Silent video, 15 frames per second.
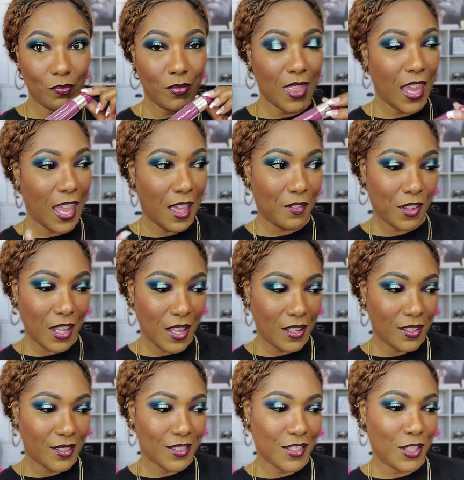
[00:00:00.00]
they have
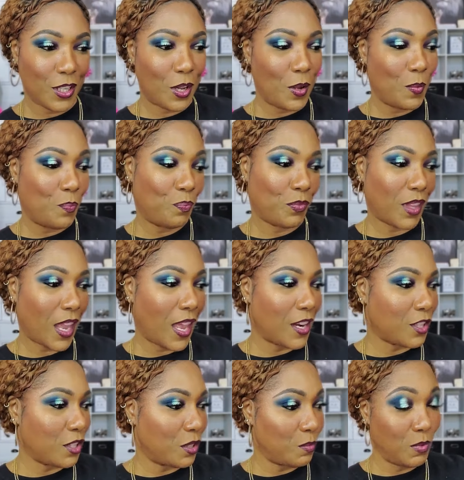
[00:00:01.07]
color. So I
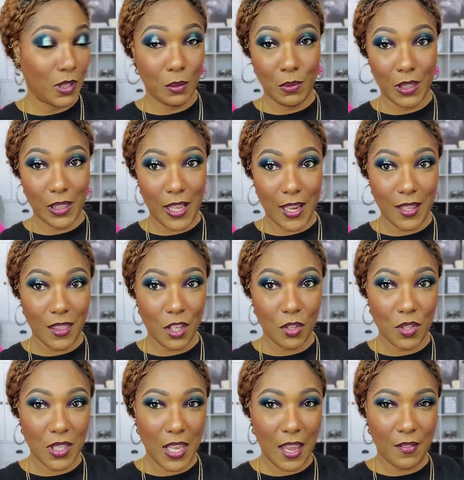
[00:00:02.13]
actually really, really like
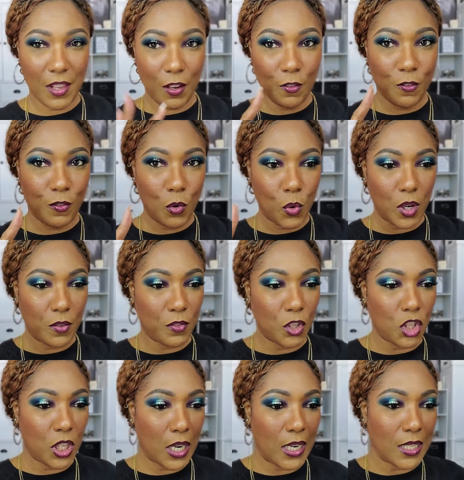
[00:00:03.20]
those. They have like four different
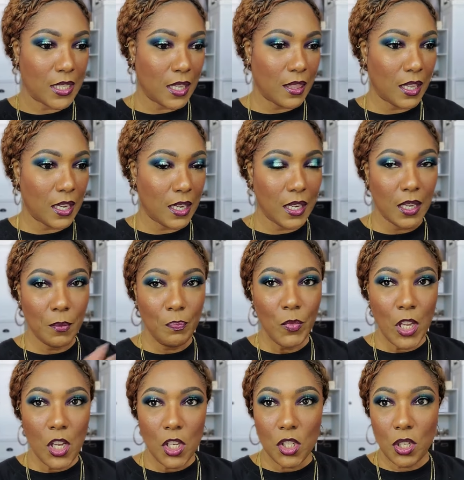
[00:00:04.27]
shades, I think.
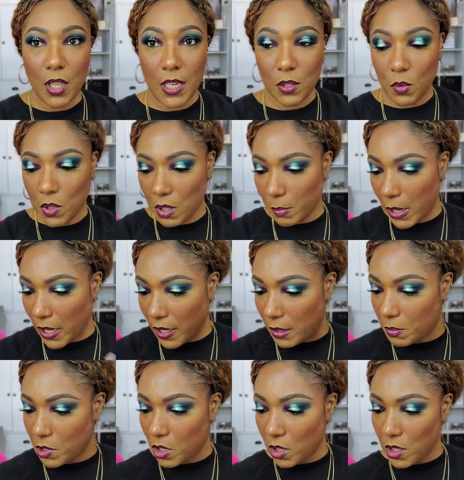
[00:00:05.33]
So that's what's on my
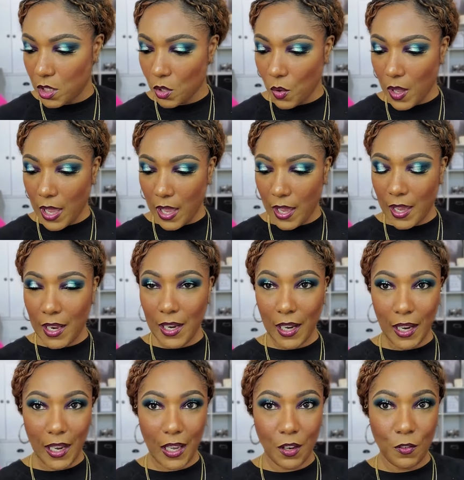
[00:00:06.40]
lips. So let's go ahead
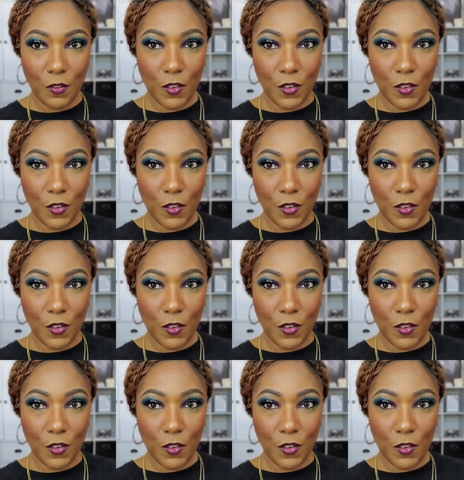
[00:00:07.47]
and